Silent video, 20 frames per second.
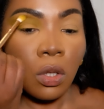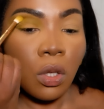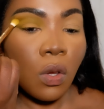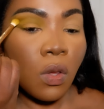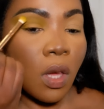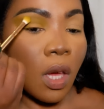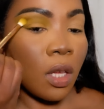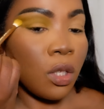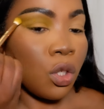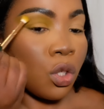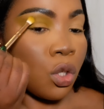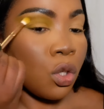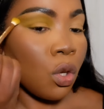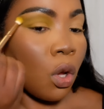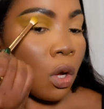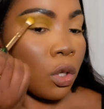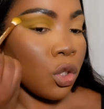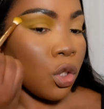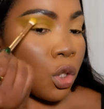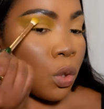so that it's
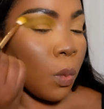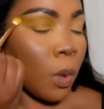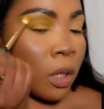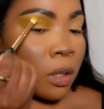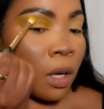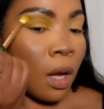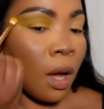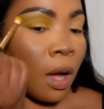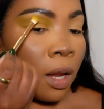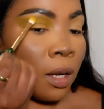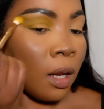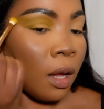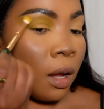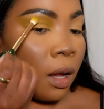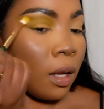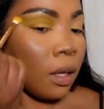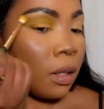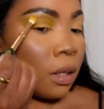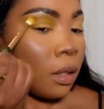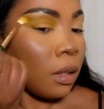not just one
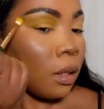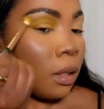color.